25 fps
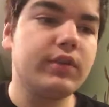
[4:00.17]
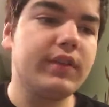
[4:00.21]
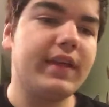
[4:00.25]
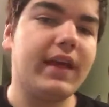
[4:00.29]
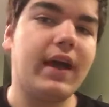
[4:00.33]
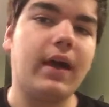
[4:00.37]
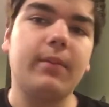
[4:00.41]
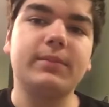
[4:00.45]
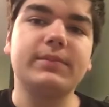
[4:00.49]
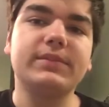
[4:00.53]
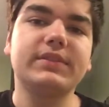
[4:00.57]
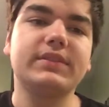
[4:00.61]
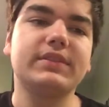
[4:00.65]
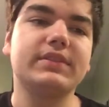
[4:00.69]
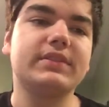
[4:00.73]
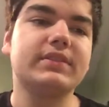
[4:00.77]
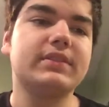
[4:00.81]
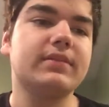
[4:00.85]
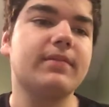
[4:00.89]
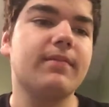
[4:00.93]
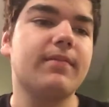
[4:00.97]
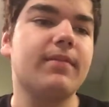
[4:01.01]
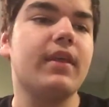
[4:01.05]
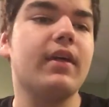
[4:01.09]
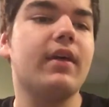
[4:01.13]
of the albums.
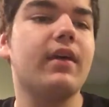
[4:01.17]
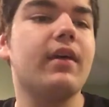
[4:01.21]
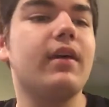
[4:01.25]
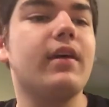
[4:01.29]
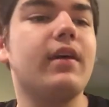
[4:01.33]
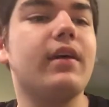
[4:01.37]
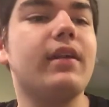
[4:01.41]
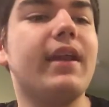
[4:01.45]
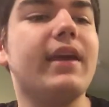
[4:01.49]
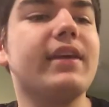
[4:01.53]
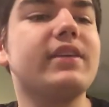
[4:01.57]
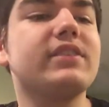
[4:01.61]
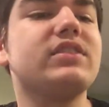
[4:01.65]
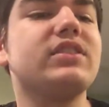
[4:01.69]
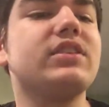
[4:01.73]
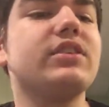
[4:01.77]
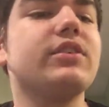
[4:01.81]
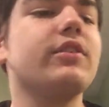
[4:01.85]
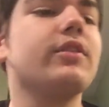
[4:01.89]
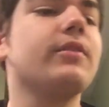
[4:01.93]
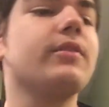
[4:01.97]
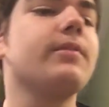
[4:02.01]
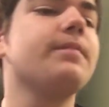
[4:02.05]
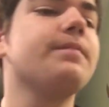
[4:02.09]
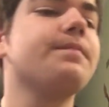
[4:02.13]
The next
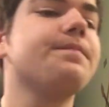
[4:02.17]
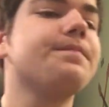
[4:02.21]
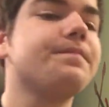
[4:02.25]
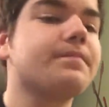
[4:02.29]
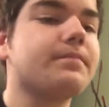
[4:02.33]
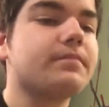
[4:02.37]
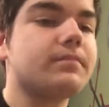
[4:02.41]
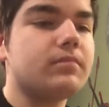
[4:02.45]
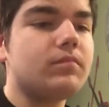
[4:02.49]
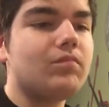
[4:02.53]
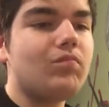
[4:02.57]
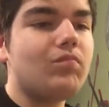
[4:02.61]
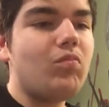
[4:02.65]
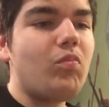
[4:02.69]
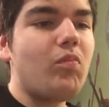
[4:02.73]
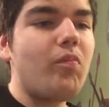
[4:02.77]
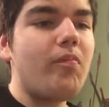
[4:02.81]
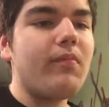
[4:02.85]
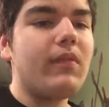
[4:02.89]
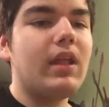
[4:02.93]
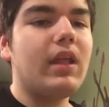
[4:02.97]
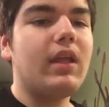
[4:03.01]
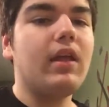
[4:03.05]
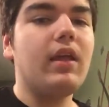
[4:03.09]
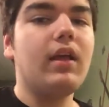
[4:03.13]
2.
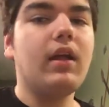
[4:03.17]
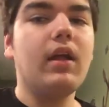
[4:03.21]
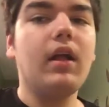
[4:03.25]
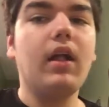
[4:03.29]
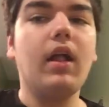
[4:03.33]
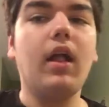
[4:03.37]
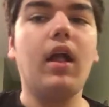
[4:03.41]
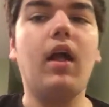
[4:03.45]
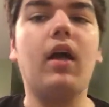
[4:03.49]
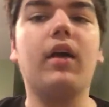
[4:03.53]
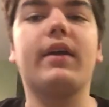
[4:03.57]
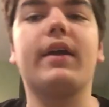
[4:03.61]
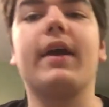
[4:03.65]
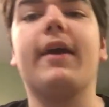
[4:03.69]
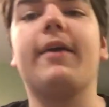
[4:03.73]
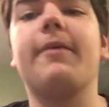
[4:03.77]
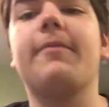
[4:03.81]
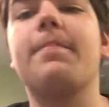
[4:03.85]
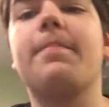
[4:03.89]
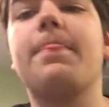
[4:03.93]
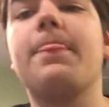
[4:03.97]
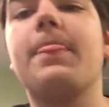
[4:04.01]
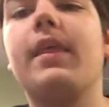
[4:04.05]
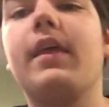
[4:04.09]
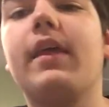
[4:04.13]
Okay,
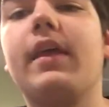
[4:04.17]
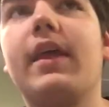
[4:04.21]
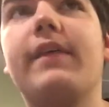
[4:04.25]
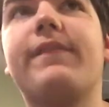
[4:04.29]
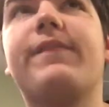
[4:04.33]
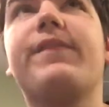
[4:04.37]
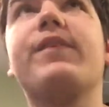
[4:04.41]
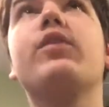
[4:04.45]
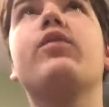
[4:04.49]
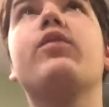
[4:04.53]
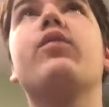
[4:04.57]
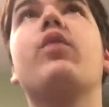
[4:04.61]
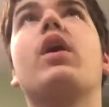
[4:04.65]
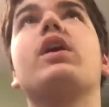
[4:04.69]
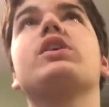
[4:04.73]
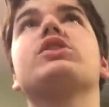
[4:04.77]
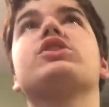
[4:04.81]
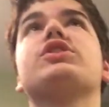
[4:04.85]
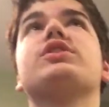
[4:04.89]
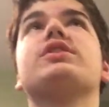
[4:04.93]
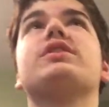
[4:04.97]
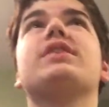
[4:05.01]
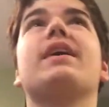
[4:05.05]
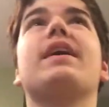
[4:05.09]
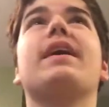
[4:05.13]
if you've
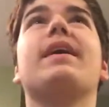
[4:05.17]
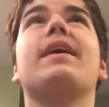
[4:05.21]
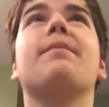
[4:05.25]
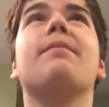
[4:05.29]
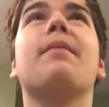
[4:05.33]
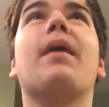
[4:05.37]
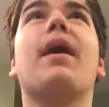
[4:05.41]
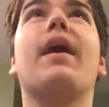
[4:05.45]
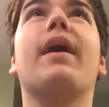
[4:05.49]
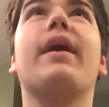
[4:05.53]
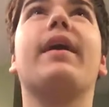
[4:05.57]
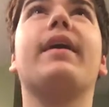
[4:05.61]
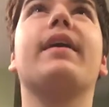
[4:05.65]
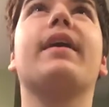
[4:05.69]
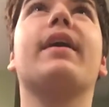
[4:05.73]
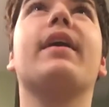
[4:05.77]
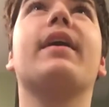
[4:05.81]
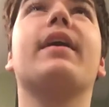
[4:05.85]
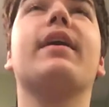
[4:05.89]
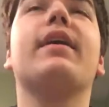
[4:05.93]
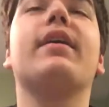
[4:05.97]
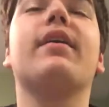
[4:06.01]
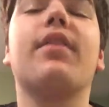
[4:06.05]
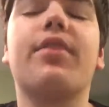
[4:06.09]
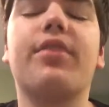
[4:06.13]
watched
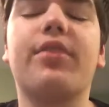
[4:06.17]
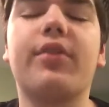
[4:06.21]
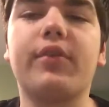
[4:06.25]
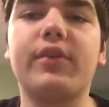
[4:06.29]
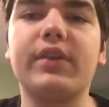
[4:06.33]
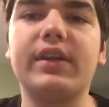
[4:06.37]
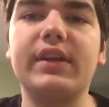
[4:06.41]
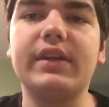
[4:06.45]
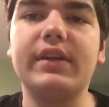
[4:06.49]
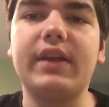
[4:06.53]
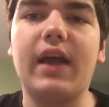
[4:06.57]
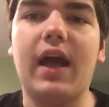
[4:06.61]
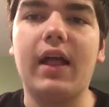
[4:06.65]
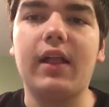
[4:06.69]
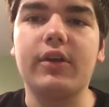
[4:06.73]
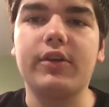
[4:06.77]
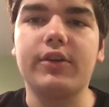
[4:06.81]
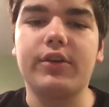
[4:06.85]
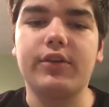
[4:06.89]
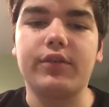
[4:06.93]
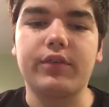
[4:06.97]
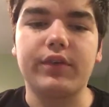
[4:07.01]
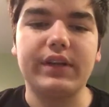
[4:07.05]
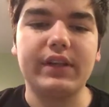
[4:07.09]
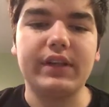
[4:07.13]
my
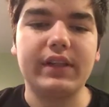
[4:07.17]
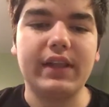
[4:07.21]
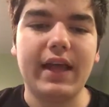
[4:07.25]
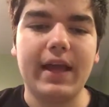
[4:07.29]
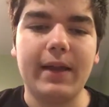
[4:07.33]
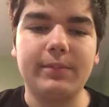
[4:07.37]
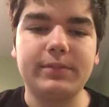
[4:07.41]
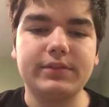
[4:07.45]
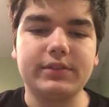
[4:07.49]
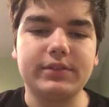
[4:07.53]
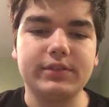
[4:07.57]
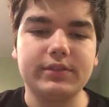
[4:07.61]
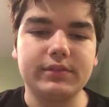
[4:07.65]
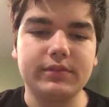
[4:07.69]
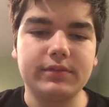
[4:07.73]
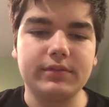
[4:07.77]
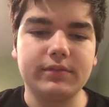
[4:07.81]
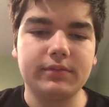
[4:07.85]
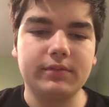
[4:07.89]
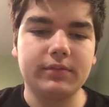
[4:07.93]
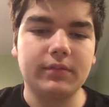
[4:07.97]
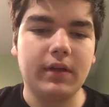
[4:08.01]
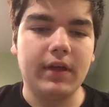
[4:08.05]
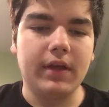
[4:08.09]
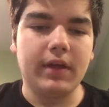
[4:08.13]
$30 Relapse
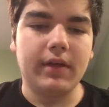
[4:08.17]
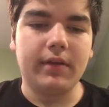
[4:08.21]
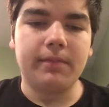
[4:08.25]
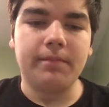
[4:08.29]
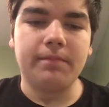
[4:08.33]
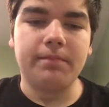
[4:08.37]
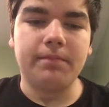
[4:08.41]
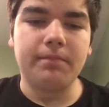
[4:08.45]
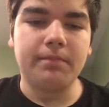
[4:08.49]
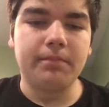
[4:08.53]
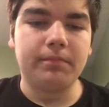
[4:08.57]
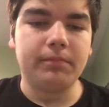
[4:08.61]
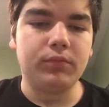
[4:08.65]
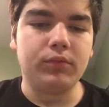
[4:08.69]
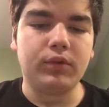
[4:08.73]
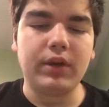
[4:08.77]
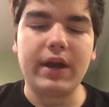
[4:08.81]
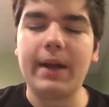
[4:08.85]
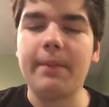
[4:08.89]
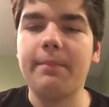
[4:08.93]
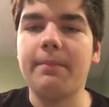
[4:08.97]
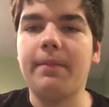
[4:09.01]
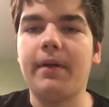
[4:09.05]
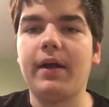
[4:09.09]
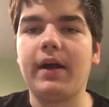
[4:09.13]

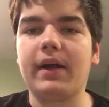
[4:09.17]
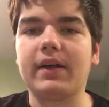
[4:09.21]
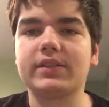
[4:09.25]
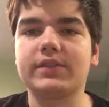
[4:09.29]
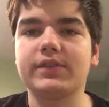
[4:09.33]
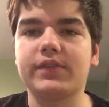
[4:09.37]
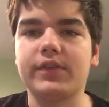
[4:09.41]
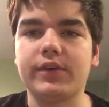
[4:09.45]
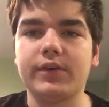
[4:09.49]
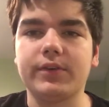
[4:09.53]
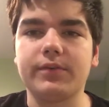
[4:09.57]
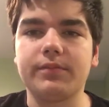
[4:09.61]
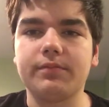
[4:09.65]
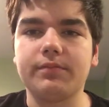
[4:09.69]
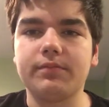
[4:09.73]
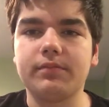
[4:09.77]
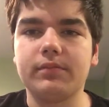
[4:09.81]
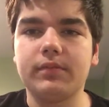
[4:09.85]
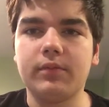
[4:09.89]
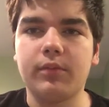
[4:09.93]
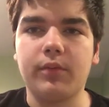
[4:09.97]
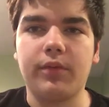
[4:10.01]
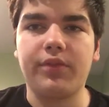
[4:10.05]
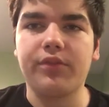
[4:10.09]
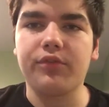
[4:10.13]
grab box
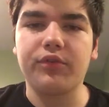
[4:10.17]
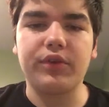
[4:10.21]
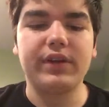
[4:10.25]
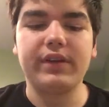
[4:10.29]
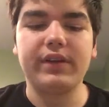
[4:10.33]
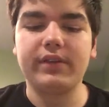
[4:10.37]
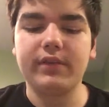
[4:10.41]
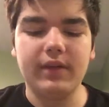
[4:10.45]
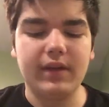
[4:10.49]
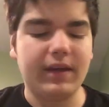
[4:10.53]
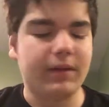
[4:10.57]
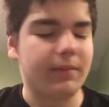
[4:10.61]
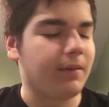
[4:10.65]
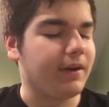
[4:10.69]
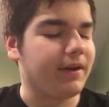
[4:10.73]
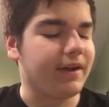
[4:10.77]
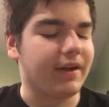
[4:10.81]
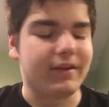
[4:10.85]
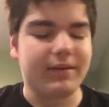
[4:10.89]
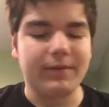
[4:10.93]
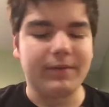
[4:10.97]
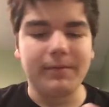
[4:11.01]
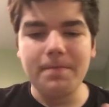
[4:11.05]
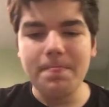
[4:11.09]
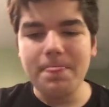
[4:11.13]
with 3, oh my
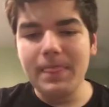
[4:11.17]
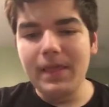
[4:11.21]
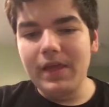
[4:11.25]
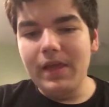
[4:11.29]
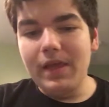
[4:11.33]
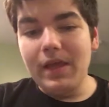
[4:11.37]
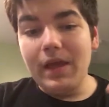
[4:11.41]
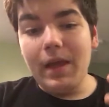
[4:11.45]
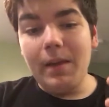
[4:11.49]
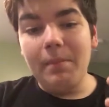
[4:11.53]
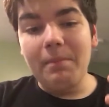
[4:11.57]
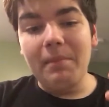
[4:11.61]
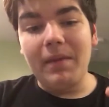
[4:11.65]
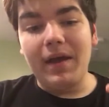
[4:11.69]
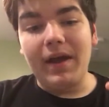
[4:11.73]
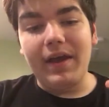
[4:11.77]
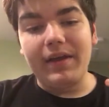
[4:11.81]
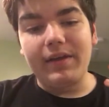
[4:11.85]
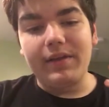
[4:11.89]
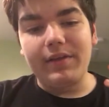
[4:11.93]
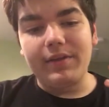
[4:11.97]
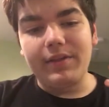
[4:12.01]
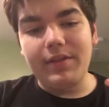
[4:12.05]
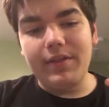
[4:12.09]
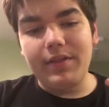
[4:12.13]
god,
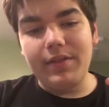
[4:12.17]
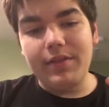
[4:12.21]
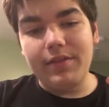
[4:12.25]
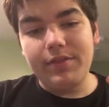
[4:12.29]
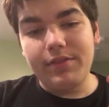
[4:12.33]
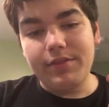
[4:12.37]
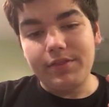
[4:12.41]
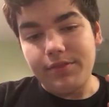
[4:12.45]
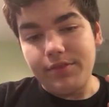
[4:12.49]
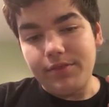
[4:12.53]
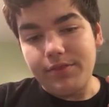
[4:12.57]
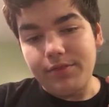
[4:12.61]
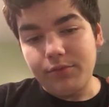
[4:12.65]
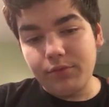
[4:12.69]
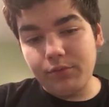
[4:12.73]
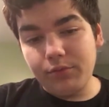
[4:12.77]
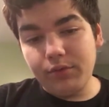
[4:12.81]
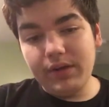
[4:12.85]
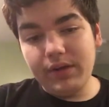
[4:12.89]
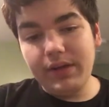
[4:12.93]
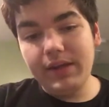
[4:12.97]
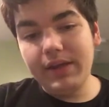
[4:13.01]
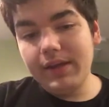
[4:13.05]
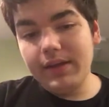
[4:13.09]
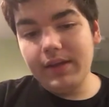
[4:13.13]
my
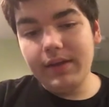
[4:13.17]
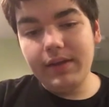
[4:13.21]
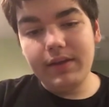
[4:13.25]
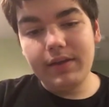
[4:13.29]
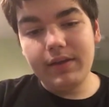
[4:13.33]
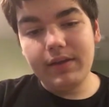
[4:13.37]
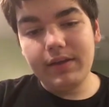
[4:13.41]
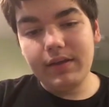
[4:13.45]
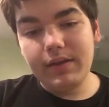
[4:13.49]
30